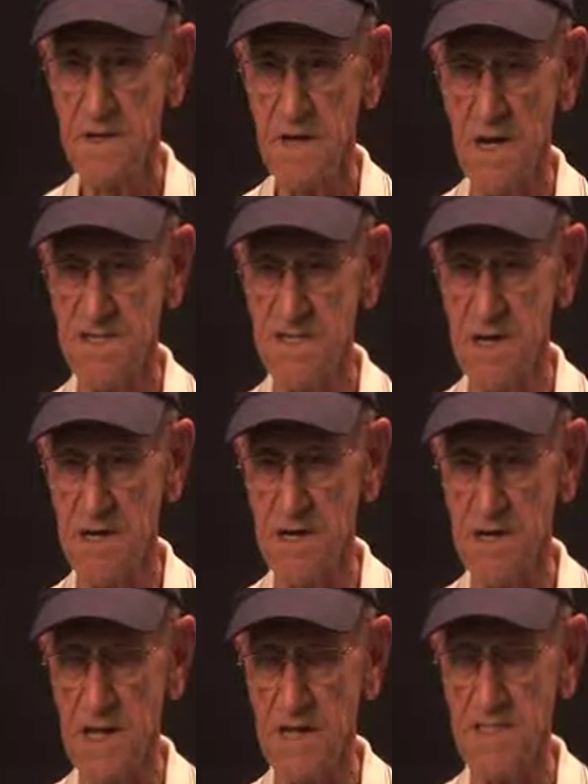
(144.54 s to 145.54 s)
I was second
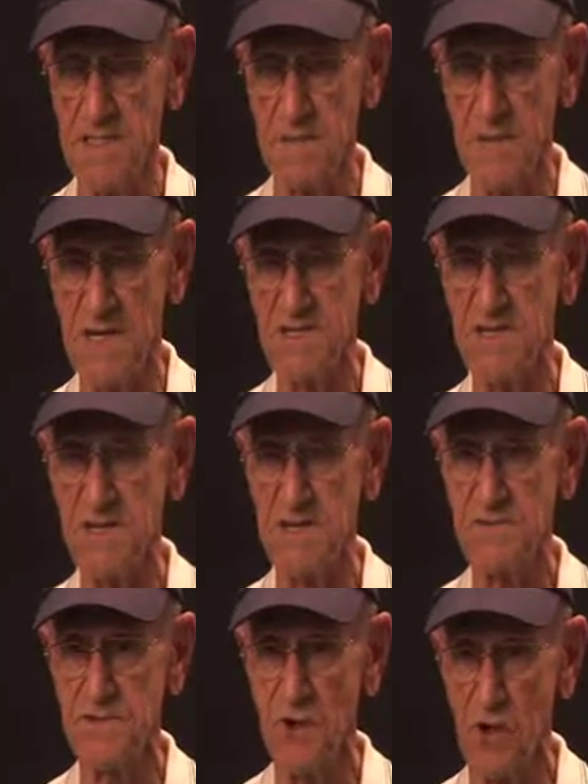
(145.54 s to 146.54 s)
class then, my
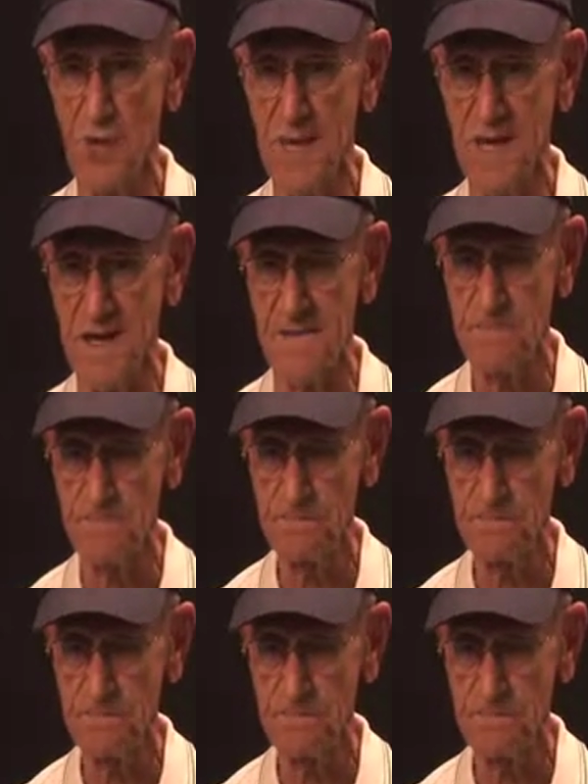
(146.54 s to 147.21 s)
chief told me,